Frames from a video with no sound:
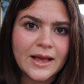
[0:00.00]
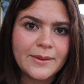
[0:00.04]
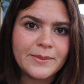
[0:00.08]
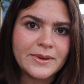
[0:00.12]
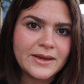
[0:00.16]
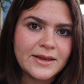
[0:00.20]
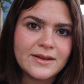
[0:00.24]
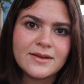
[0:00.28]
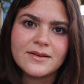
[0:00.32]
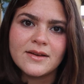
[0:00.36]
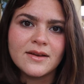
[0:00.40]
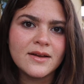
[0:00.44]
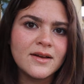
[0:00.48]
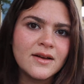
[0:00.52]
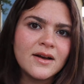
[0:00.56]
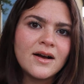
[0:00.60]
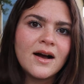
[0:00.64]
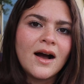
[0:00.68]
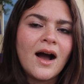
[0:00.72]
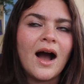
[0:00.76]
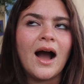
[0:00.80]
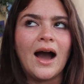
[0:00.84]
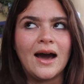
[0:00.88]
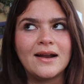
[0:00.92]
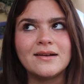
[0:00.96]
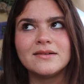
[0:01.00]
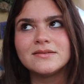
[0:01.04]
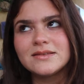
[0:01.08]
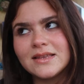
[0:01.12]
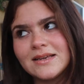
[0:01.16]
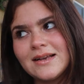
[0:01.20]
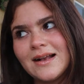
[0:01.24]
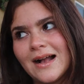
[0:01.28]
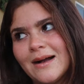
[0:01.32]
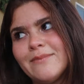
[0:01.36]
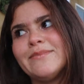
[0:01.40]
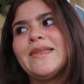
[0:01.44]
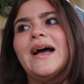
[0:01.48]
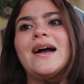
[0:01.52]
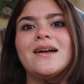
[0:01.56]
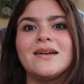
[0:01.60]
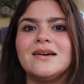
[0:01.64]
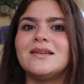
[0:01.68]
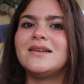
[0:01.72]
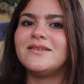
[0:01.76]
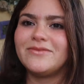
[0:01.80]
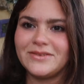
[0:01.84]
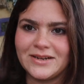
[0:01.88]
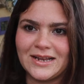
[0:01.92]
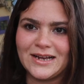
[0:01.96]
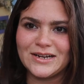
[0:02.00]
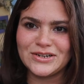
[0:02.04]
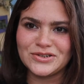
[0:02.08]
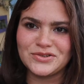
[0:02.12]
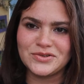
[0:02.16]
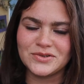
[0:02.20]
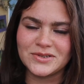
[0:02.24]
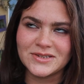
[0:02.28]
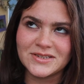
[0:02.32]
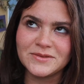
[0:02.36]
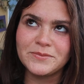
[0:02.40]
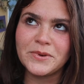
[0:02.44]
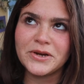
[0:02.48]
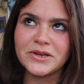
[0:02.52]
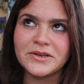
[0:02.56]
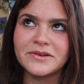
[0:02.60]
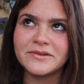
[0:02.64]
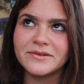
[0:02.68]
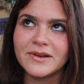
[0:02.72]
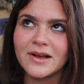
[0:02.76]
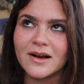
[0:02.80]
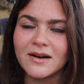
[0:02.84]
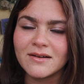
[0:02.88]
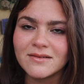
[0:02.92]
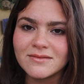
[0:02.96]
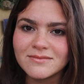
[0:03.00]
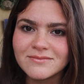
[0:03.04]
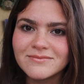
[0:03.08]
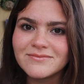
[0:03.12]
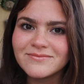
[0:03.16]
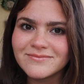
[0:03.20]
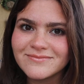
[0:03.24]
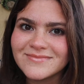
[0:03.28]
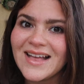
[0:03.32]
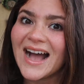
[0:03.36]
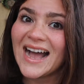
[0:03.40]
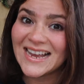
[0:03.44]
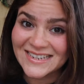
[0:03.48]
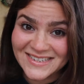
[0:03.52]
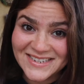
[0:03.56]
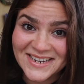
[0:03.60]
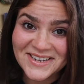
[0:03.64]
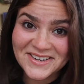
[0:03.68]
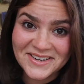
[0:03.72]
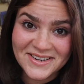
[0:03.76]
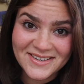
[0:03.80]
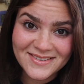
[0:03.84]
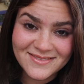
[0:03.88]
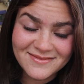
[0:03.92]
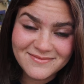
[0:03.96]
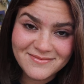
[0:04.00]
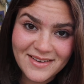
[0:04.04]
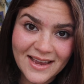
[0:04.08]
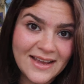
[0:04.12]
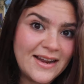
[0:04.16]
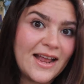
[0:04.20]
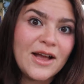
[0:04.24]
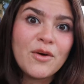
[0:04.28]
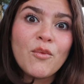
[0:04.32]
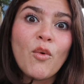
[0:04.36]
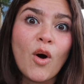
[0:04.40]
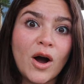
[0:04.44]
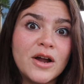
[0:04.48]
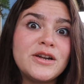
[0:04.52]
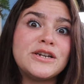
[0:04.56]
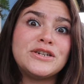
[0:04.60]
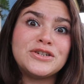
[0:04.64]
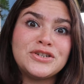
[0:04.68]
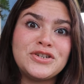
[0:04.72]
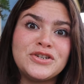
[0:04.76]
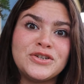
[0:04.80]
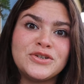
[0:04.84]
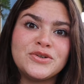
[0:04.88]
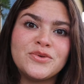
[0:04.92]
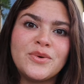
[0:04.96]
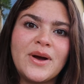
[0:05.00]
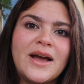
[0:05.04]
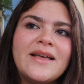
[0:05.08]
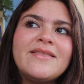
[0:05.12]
I mean, I don't think I'm that good of an actress, but I did it and I wanted to,